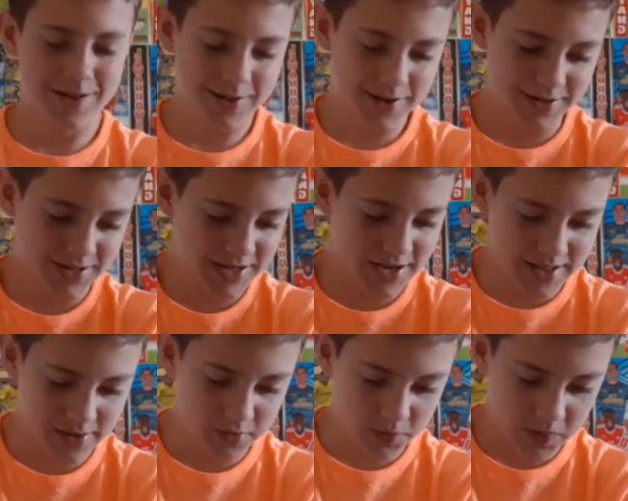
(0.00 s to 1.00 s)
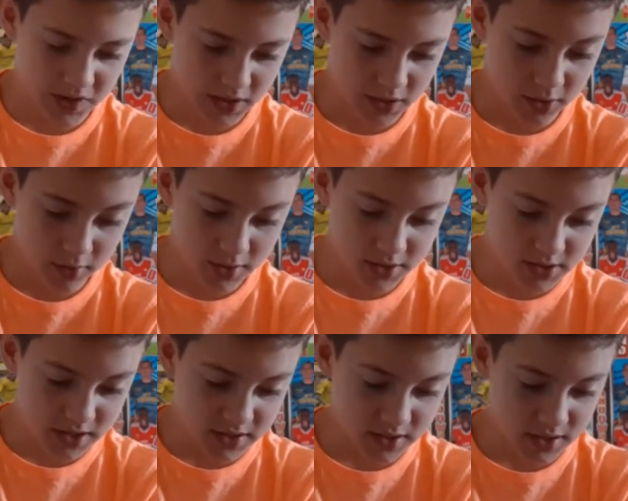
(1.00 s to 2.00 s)
I'd say that would be the goal of the
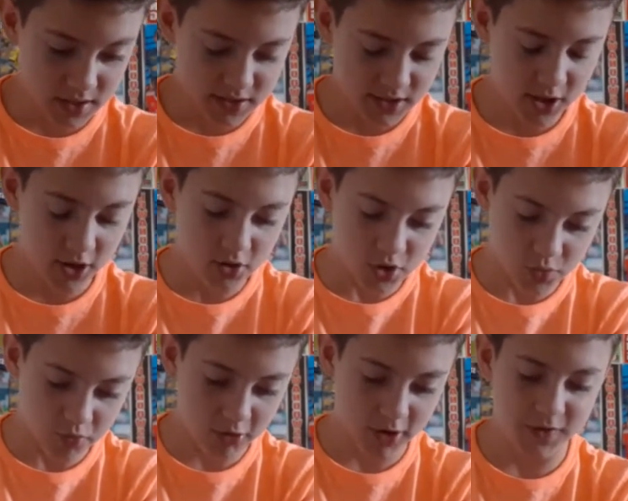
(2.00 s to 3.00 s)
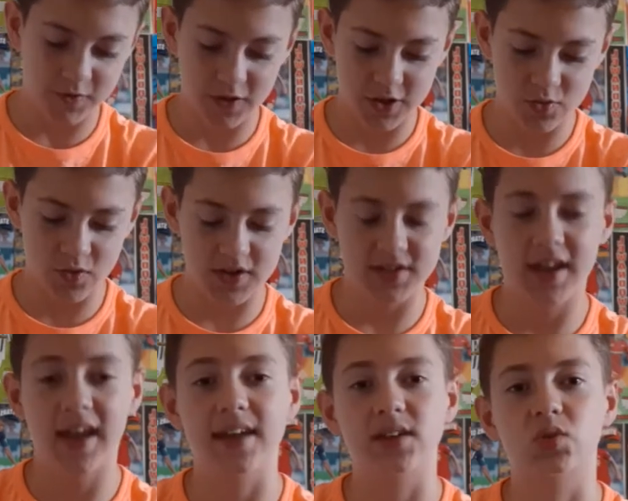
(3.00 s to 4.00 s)
season. There's no surprise for this one, as
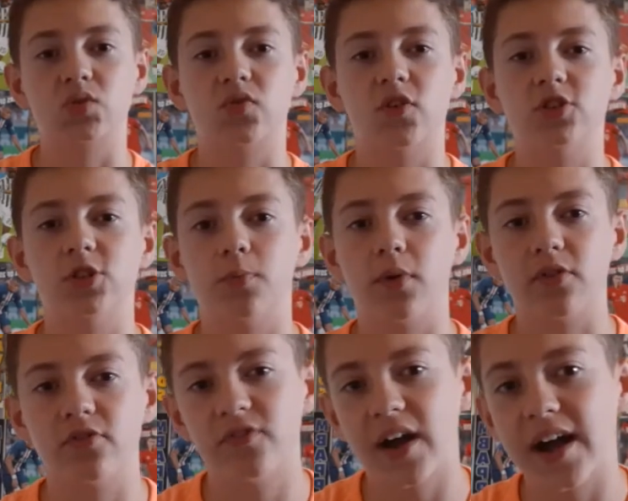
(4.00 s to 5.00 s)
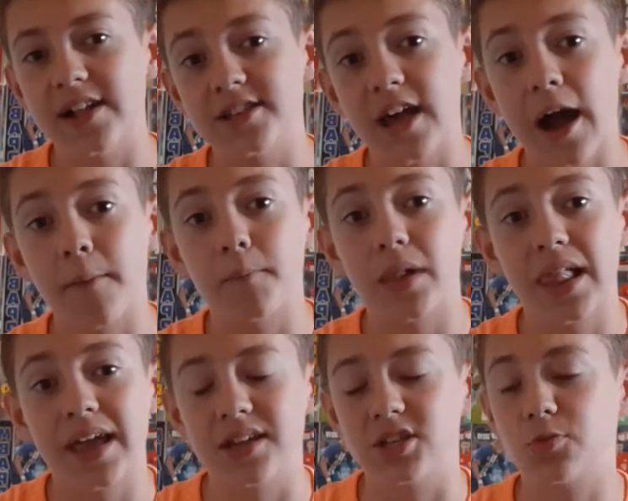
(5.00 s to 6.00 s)
Ings was voted both fans and
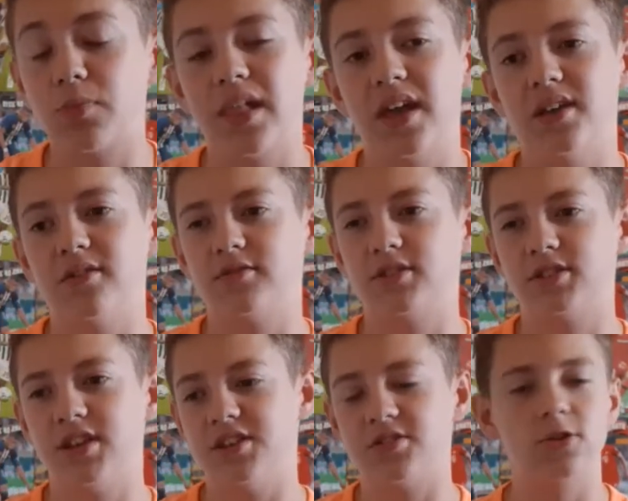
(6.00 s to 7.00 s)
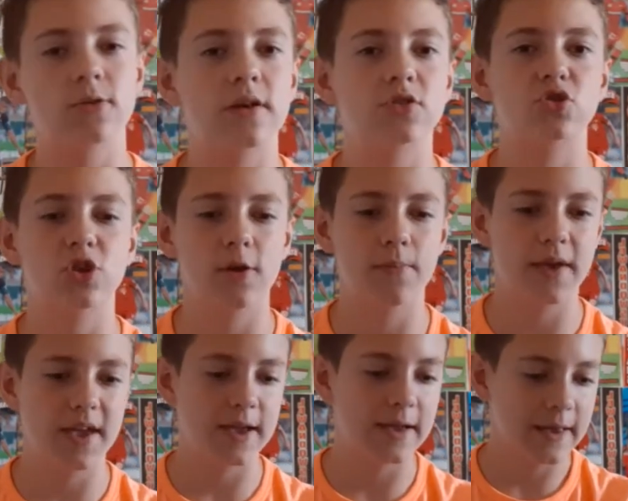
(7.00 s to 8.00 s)
players player of the season. Who else would it
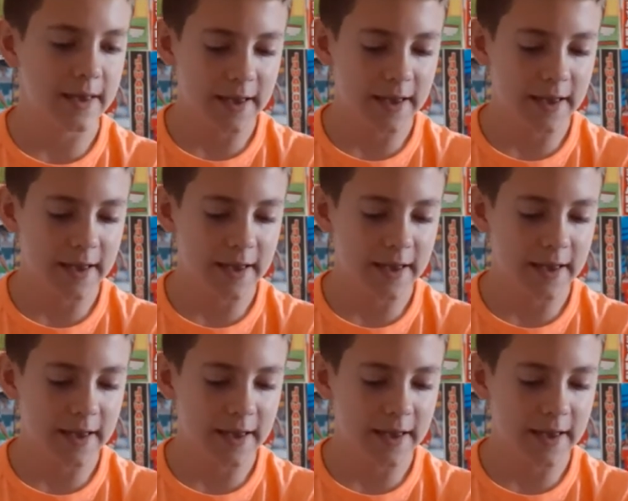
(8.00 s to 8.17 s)
be?